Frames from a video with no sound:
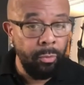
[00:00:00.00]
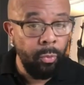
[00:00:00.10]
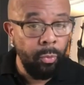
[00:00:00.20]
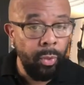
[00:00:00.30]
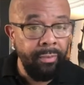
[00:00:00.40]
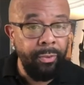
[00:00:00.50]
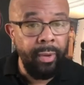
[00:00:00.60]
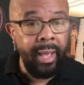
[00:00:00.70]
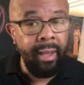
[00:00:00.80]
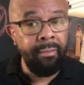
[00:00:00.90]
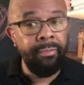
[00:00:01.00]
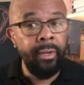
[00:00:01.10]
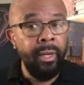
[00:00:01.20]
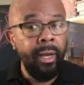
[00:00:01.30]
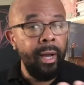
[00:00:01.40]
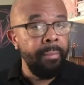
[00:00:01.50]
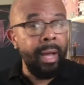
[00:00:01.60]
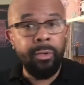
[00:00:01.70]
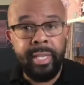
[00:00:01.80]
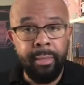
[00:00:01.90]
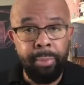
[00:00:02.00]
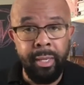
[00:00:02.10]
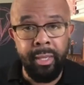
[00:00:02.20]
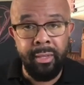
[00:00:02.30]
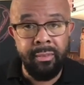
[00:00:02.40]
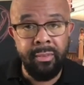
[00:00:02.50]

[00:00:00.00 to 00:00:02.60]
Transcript: What if you have outdated plugins?